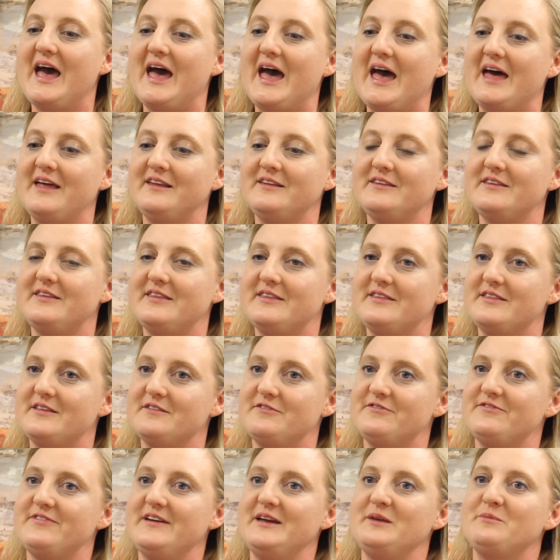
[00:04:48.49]
and the
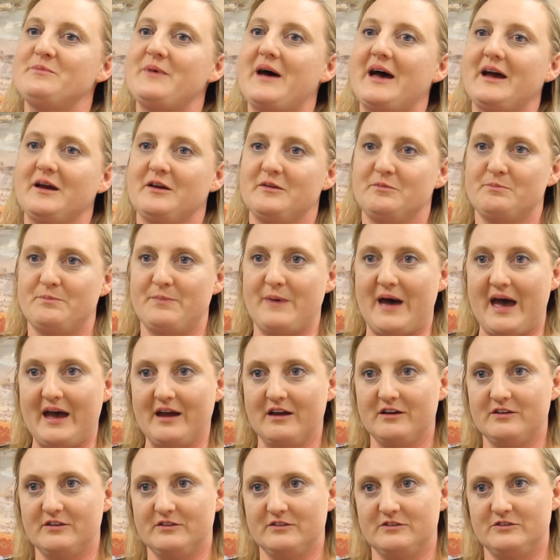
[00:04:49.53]
feedback
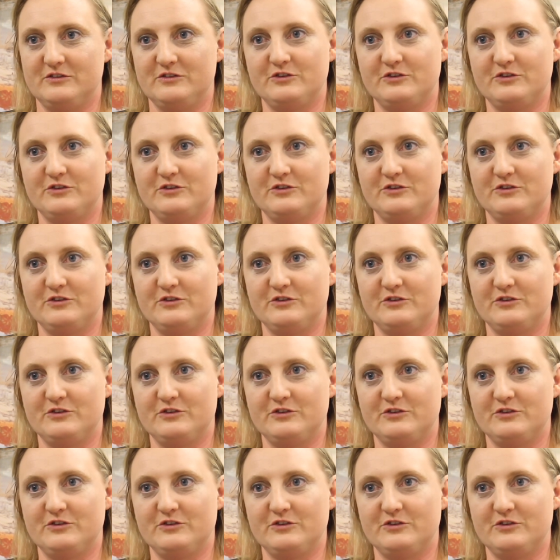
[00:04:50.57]
back,